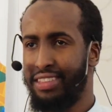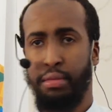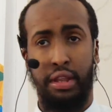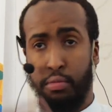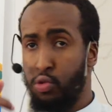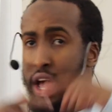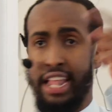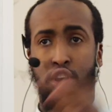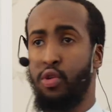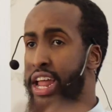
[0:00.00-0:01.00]
Him and Ibn
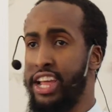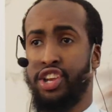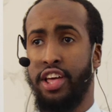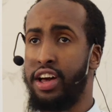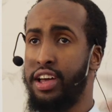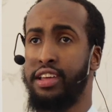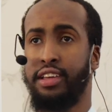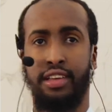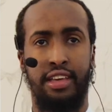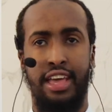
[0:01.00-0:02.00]
Du'ad are going at each other.
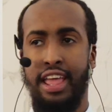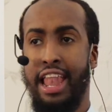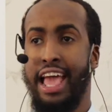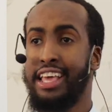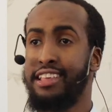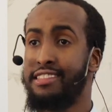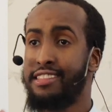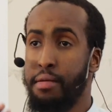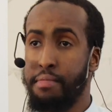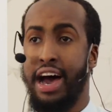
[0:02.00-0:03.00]
Like
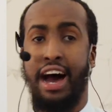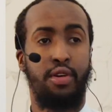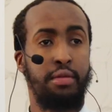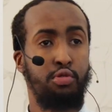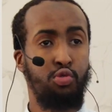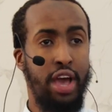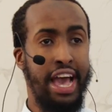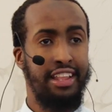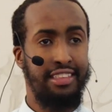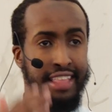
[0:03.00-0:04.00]
somehow Ibn
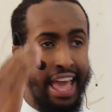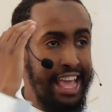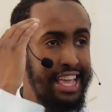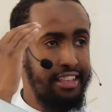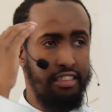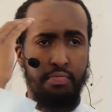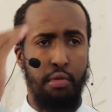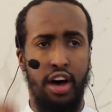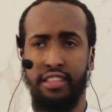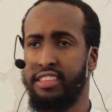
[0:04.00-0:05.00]
Du'ad is there, he is
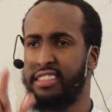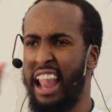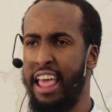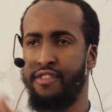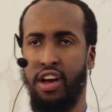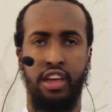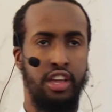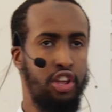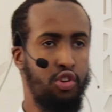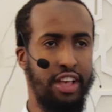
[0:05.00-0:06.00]
smart, he's clever,
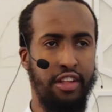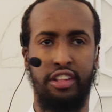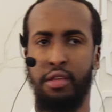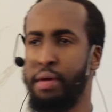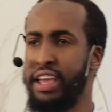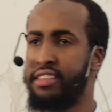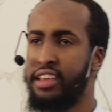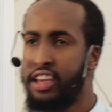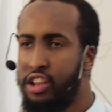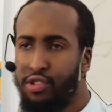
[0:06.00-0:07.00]
he knows how to
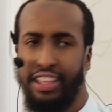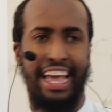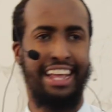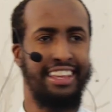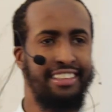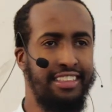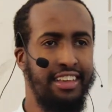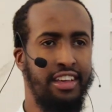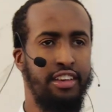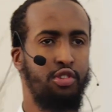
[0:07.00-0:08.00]
debate, he knows the tactics.
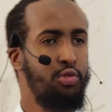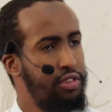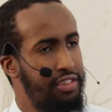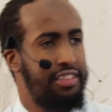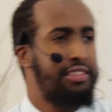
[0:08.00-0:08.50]
So who